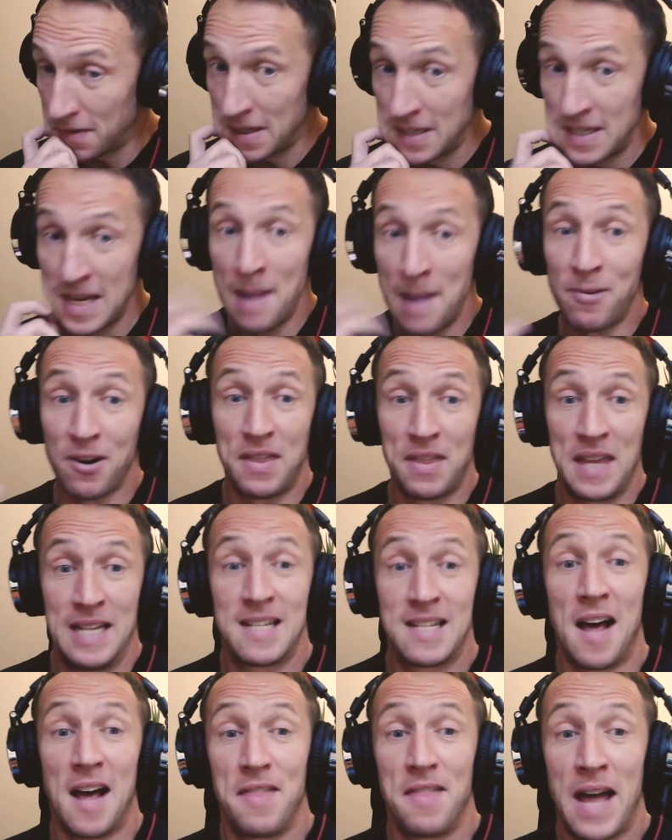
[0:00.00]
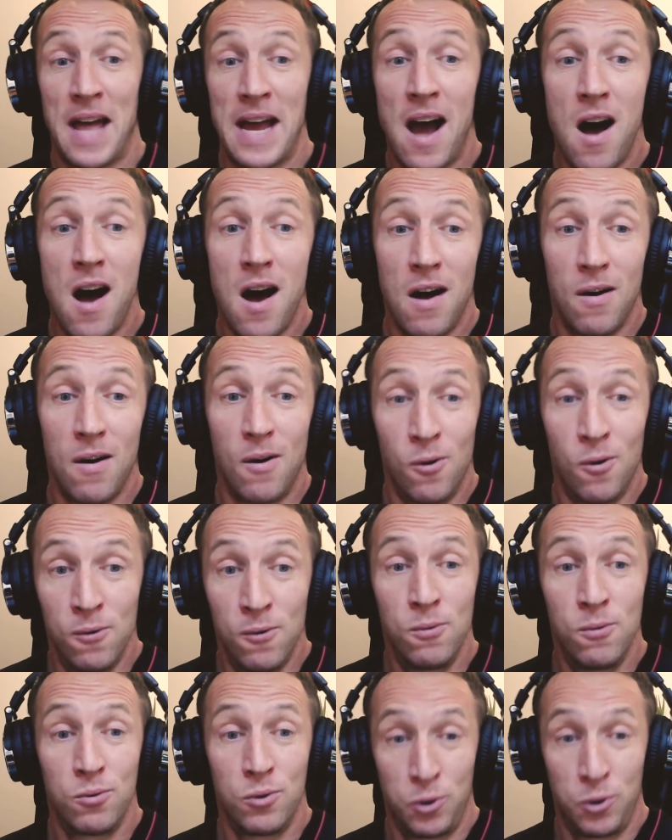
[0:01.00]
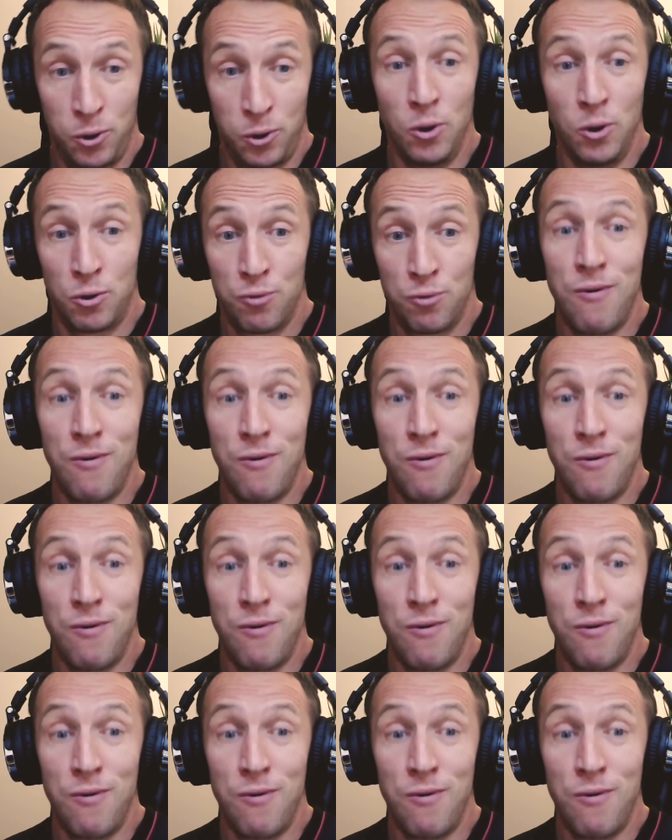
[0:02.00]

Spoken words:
There's a number of things. Like they are all good